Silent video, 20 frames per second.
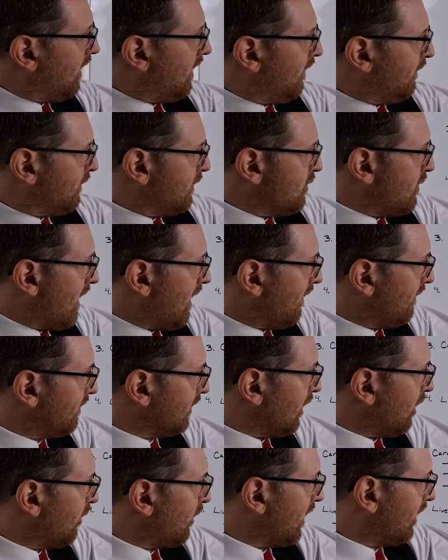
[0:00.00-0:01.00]
If you have
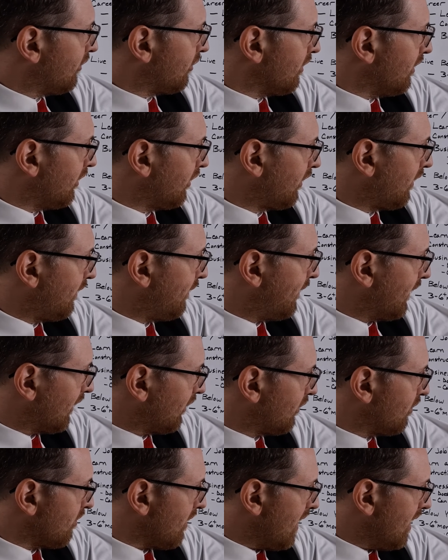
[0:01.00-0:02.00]
low interest,
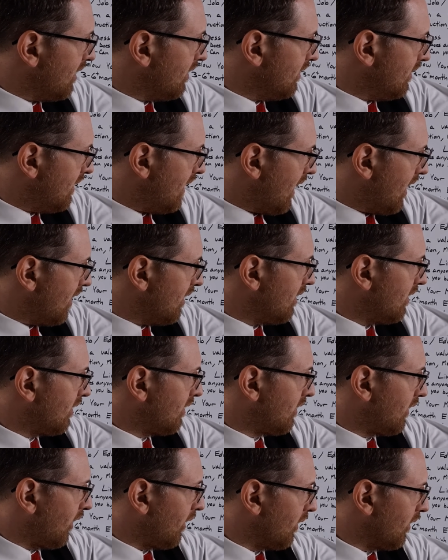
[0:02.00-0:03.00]
fixed rate debt,
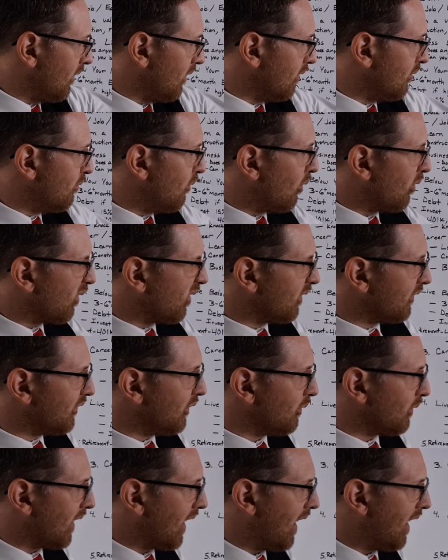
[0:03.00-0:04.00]
to earn more is
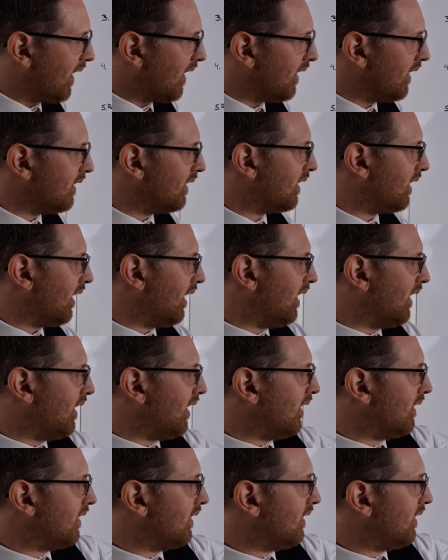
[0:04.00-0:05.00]
okay.
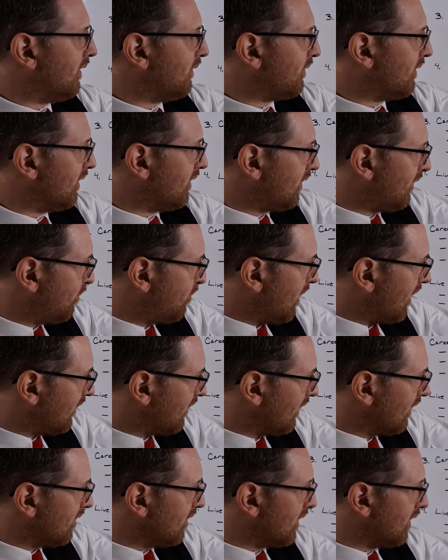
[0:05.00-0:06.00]
If it's
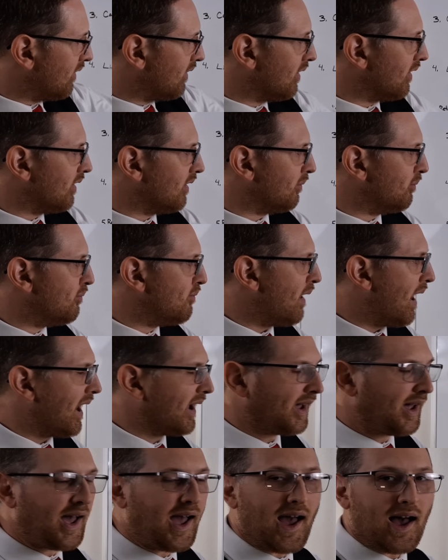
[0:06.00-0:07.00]
basically to
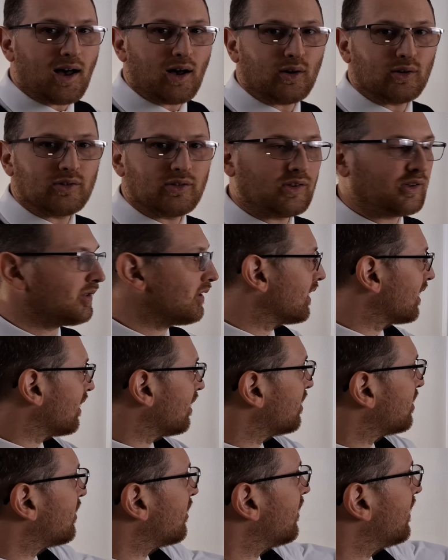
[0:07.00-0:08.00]
buy a house, like
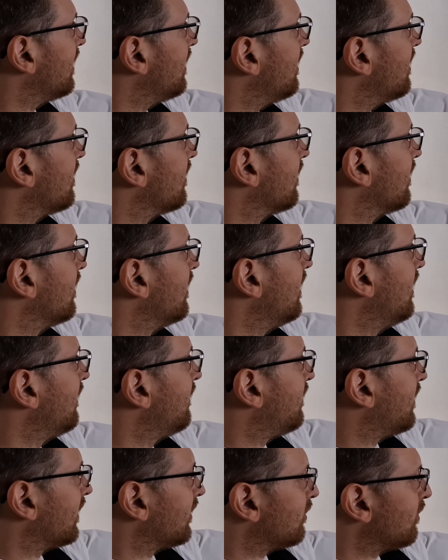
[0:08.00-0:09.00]
a 30-year
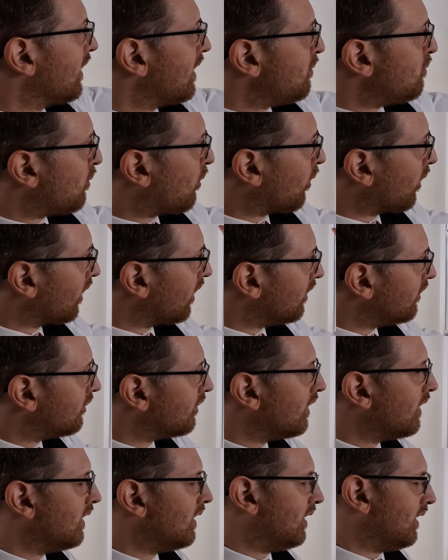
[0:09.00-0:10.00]
fixed rate
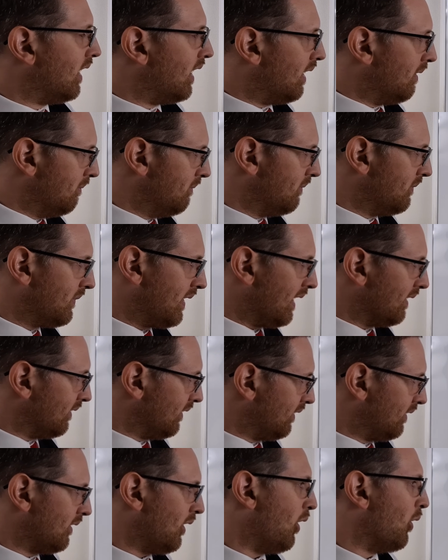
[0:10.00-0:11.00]
mortgage,
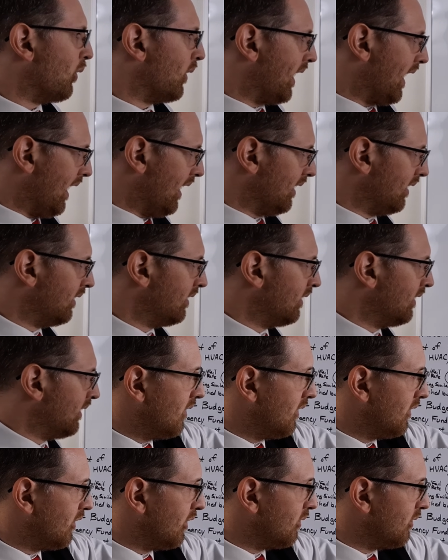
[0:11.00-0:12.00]
that's okay.
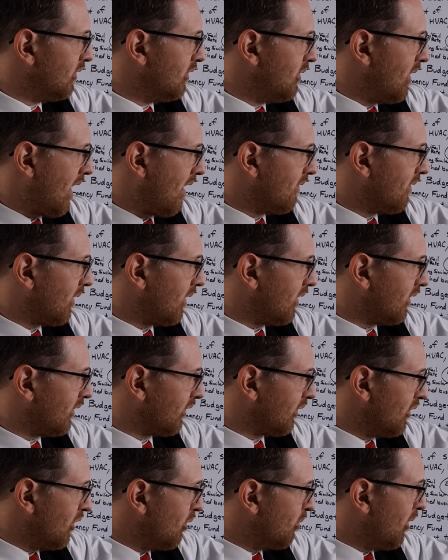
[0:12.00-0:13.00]
So you have a
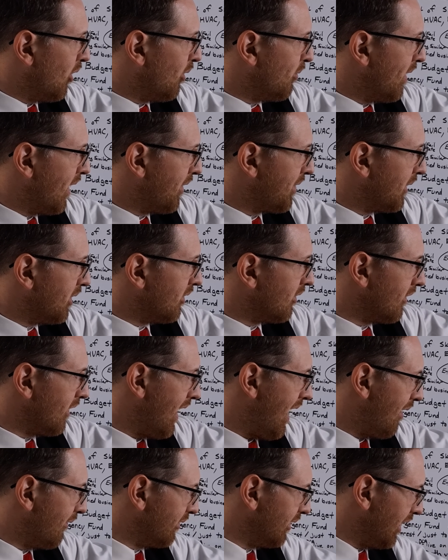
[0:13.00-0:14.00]
snowball method or
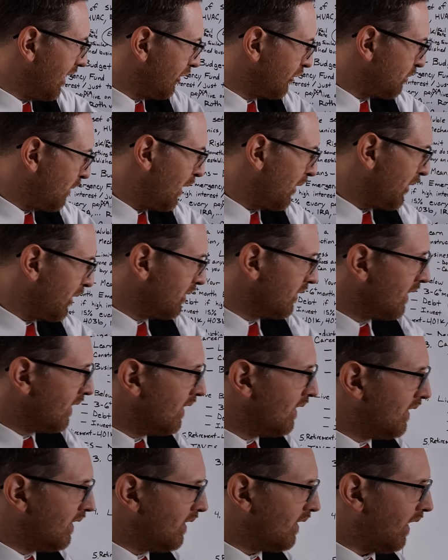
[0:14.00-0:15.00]
avalanche method.
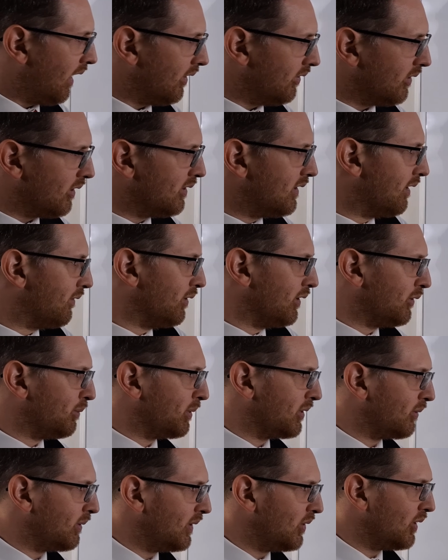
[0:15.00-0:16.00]
And the difference
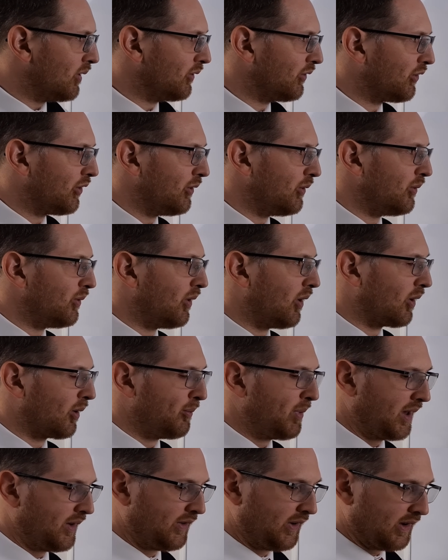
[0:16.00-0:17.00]
between those two are
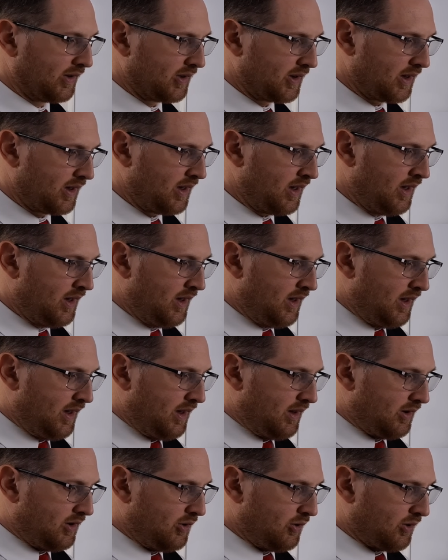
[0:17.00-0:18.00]
basically
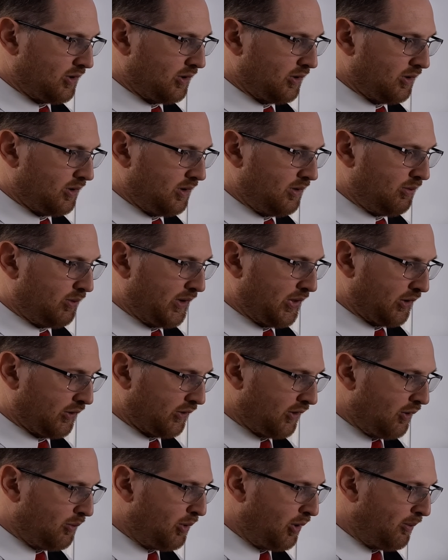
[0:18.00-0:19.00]
you could, with the
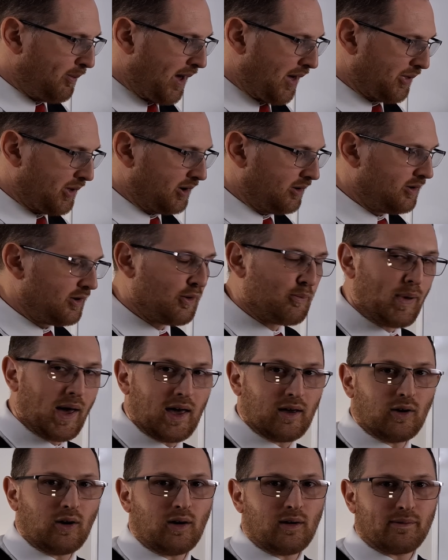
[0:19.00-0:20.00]
snowball method, you
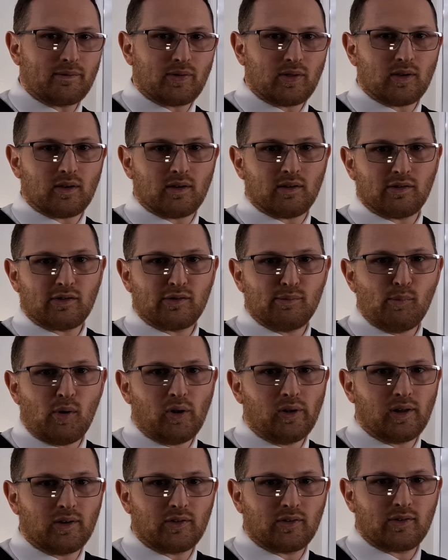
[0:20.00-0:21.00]
pay off the
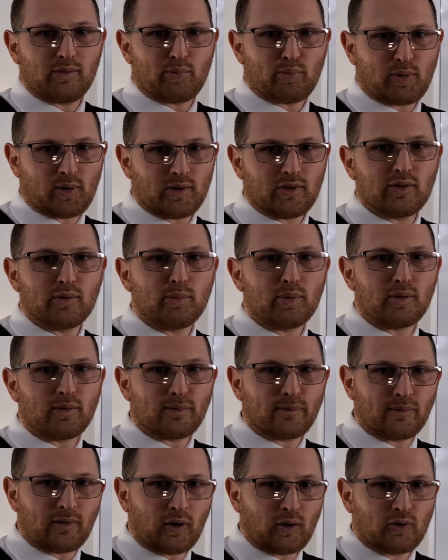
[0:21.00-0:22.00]
smallest principal
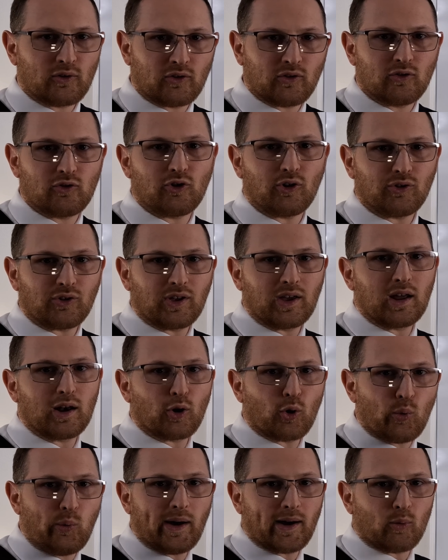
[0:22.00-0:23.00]
first just to get
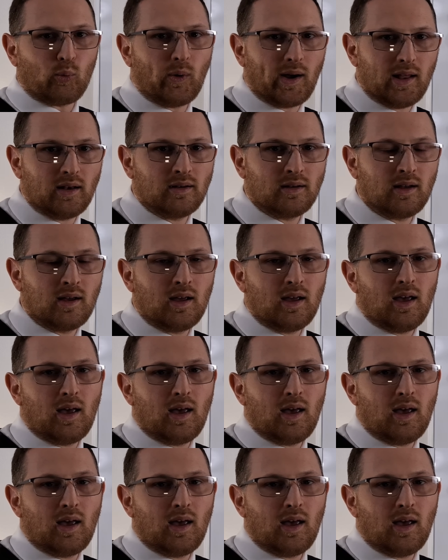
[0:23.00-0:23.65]
a quick win.